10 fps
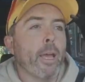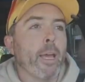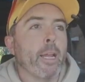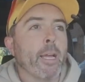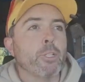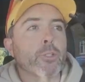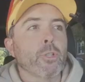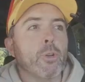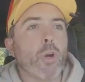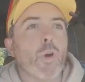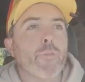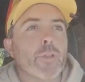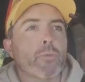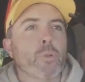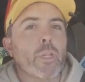I just don't know if
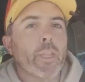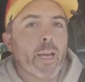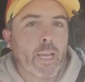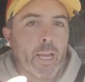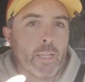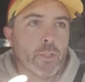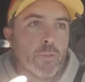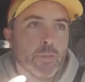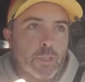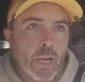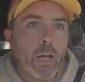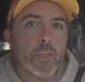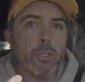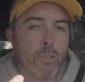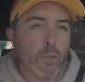it's really that kind of
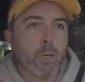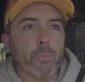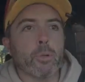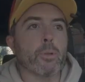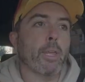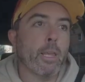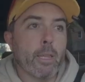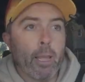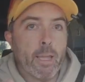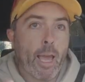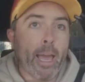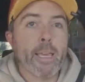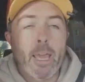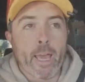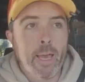solid, durable
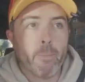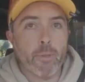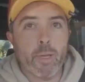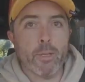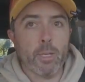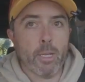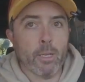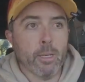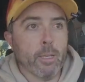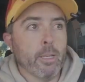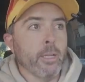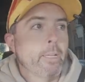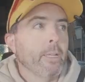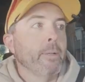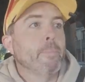A cam that you need.
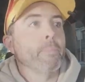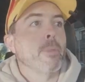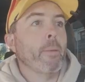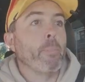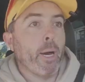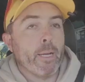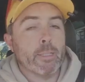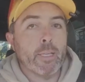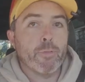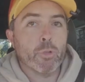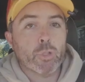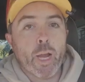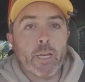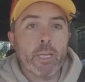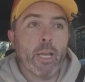But if you're
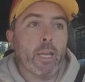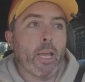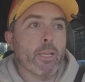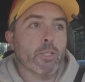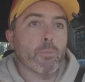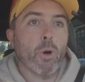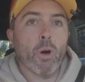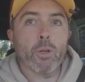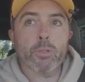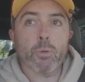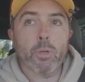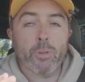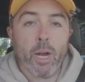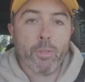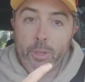trying to get a small sort
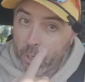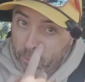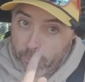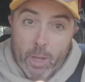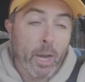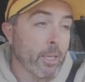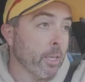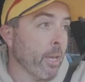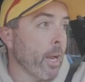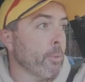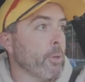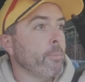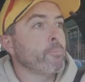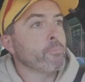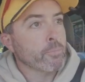of on-the-go vlogging
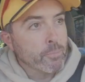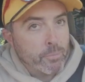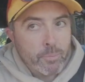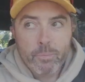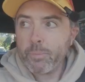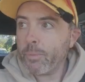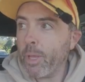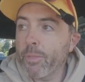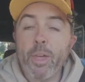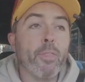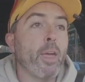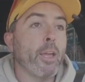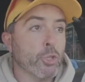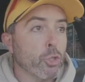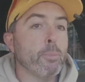camera, then
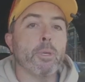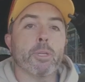they should